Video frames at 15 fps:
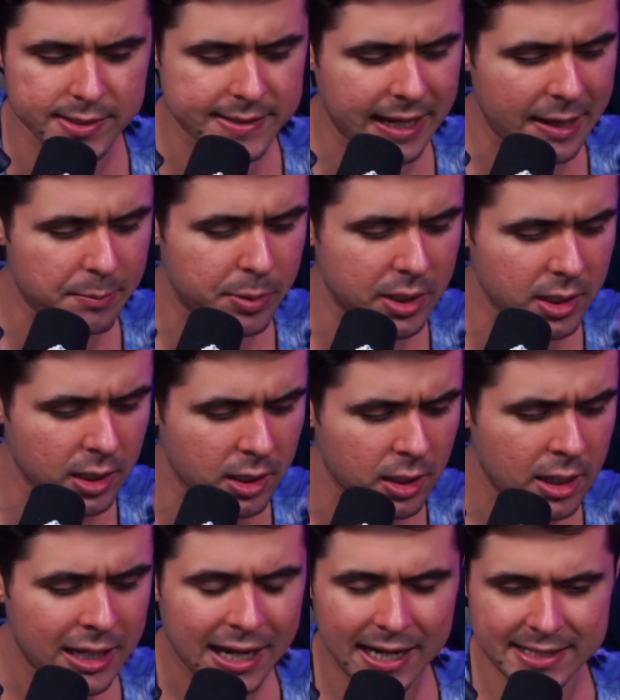Skypiea?
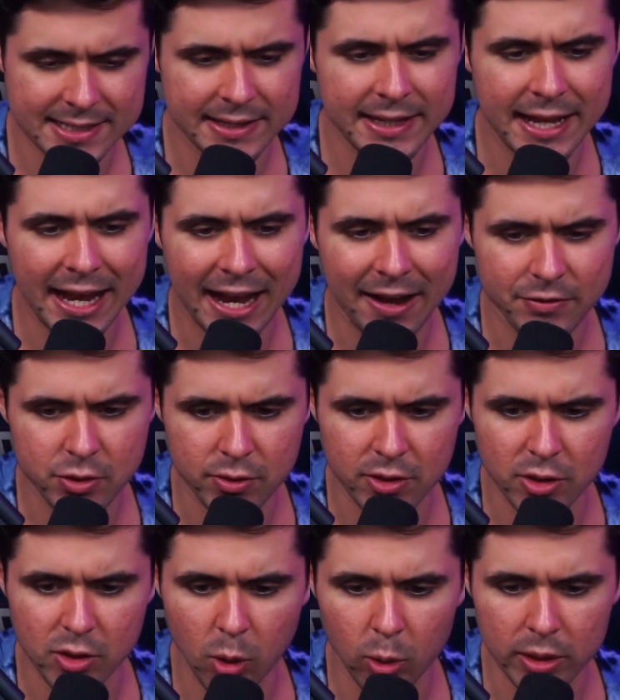I said that after the
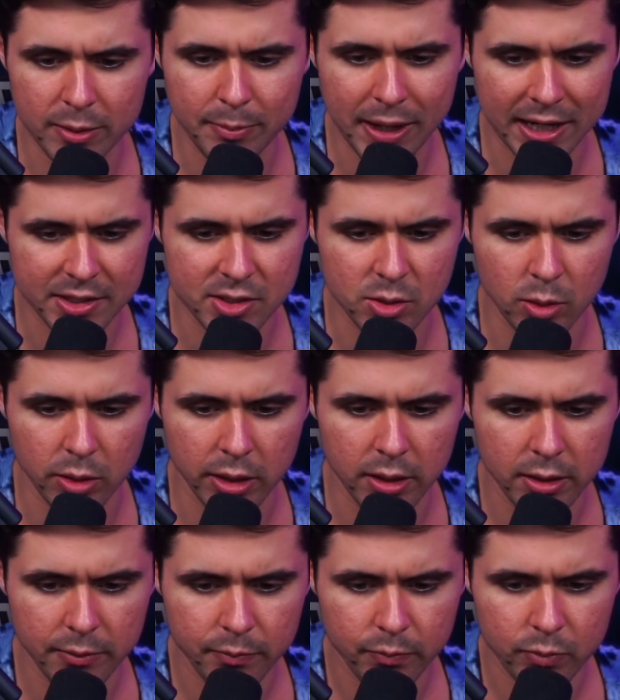Nolan backstory,
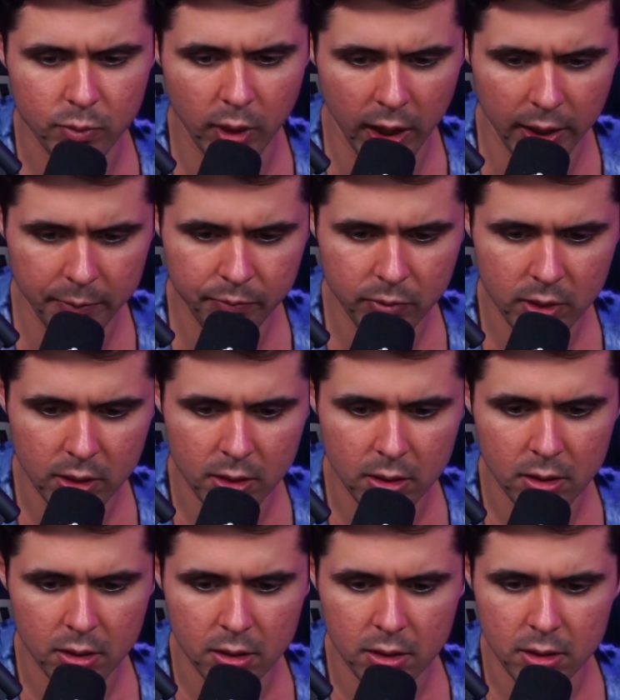right?
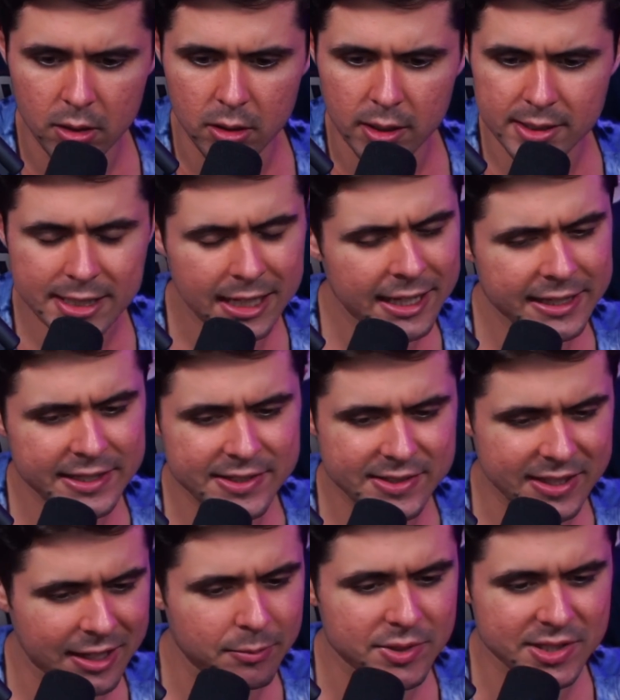It's kind of like the
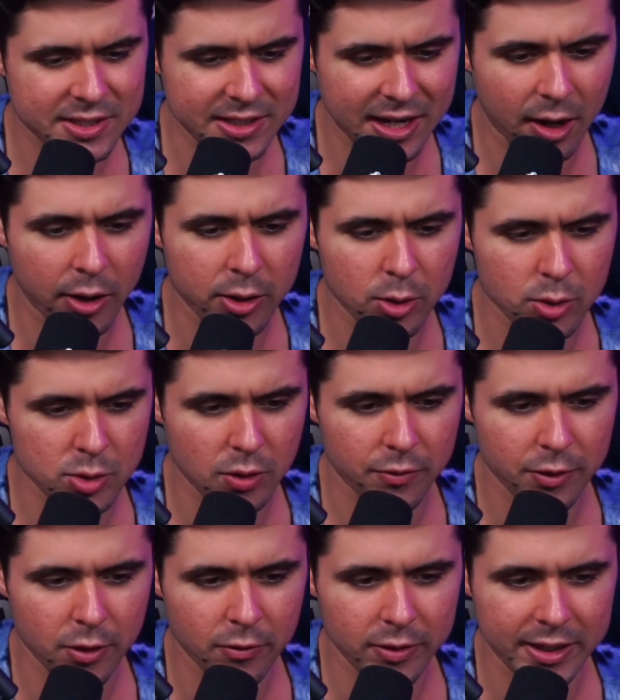same scenarios over
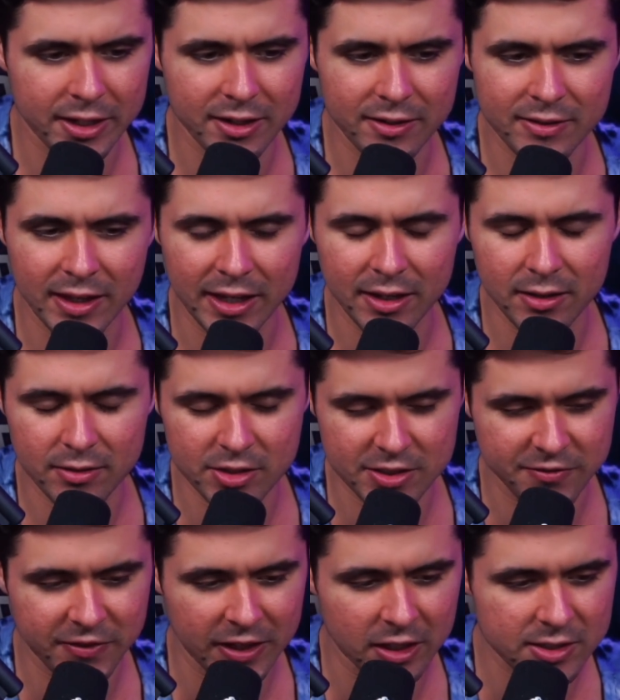and over again. Like,
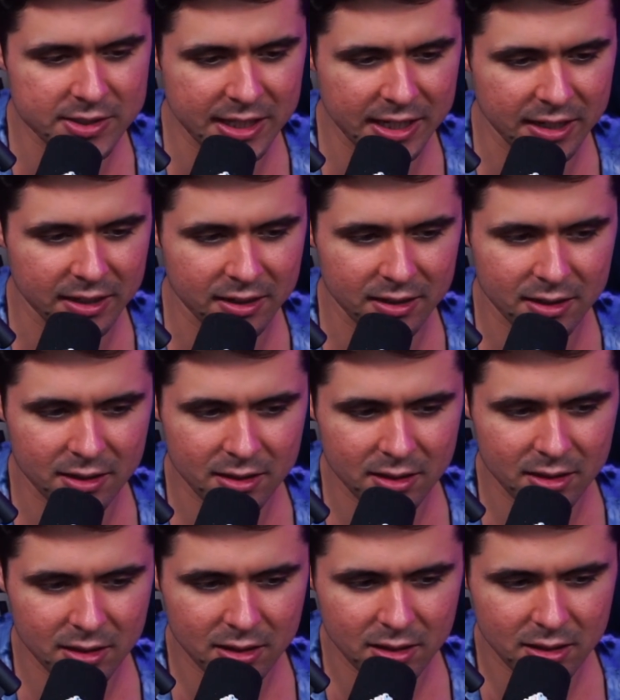just fellas getting,
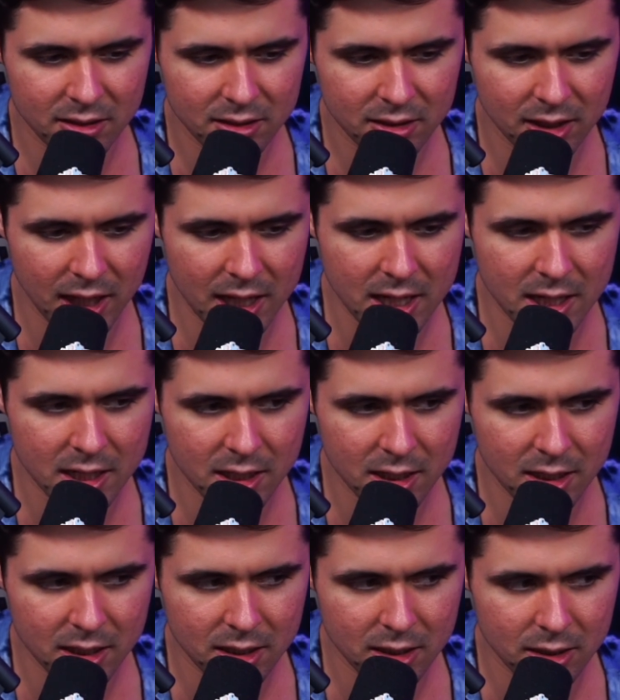like,
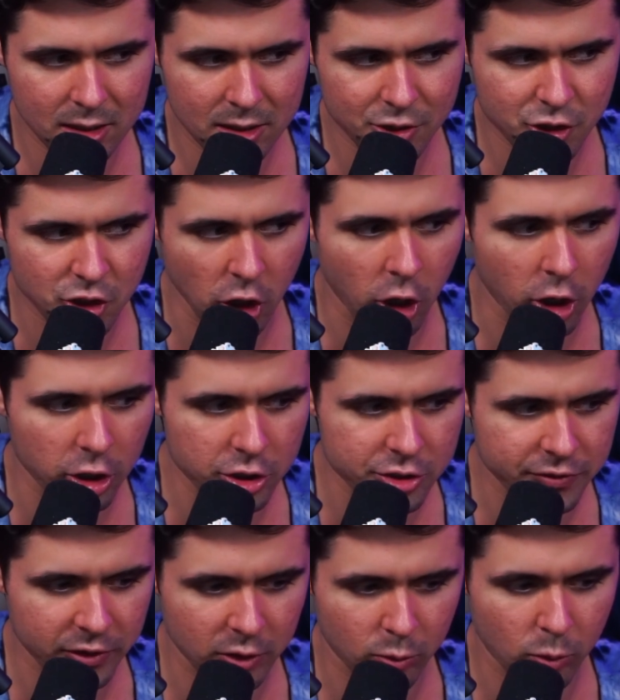charged
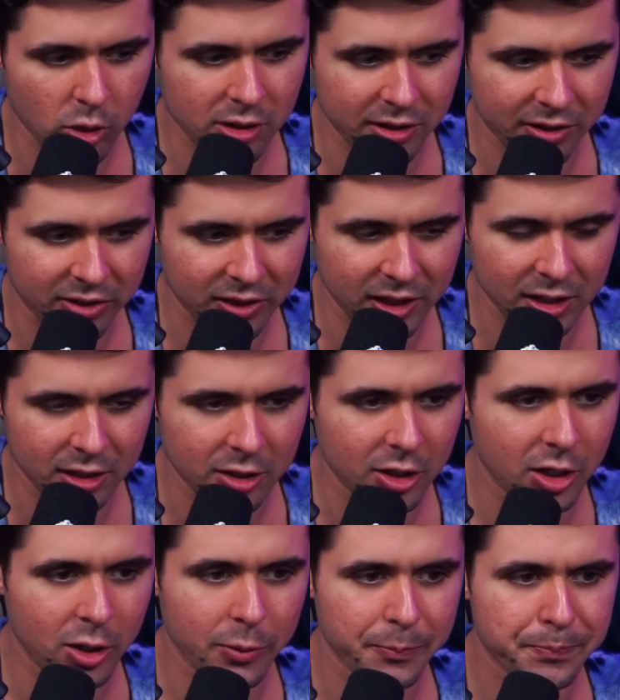for the wrong thing, you
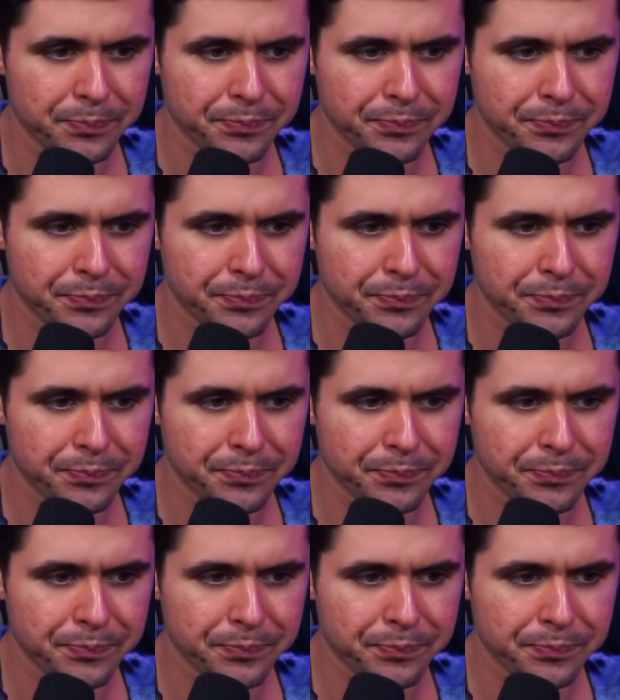know?